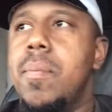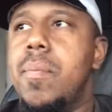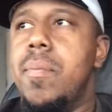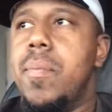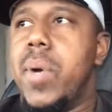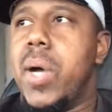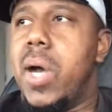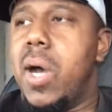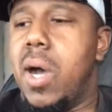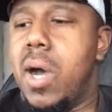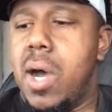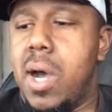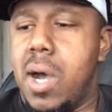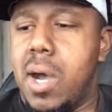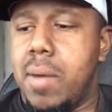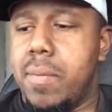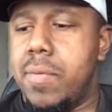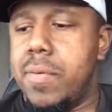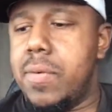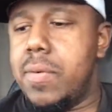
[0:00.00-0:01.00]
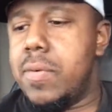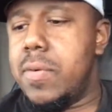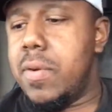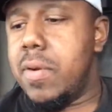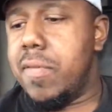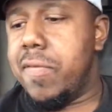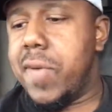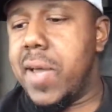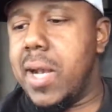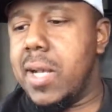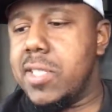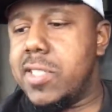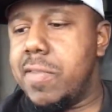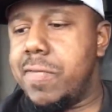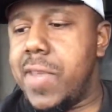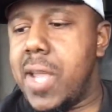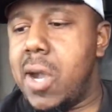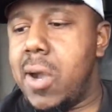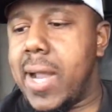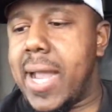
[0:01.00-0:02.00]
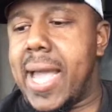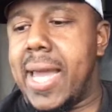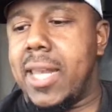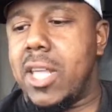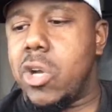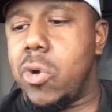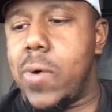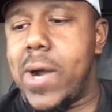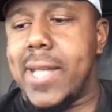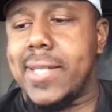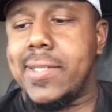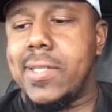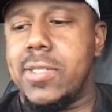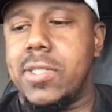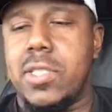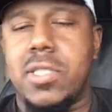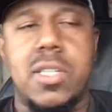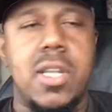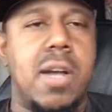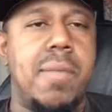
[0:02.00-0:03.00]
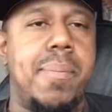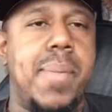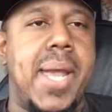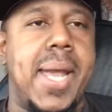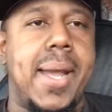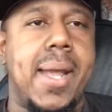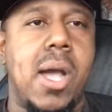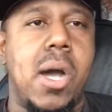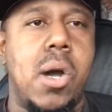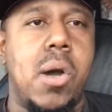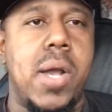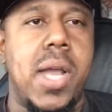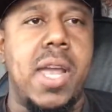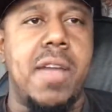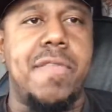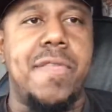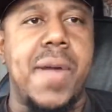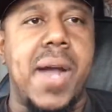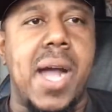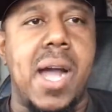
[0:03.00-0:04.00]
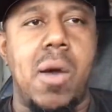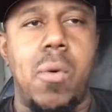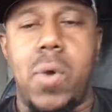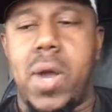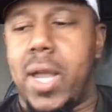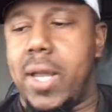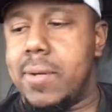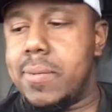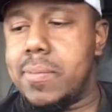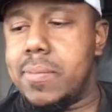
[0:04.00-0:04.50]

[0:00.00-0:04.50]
But fellas, if y'all got any questions and stuff, man, go ahead and fire away.